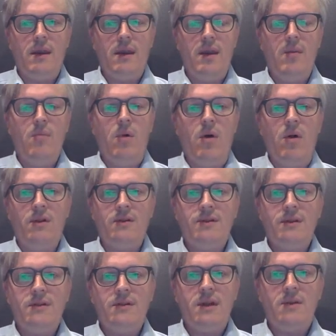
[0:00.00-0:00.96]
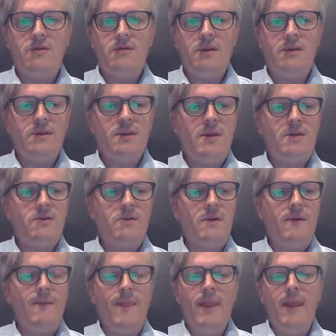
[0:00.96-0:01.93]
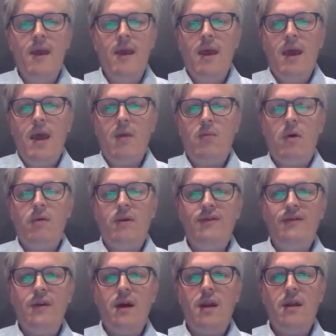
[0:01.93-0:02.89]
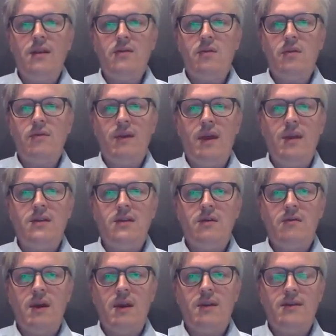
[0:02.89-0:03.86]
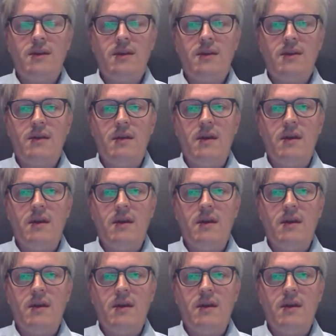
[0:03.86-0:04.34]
malls, et cetera, et cetera. And what we've done is we've integrated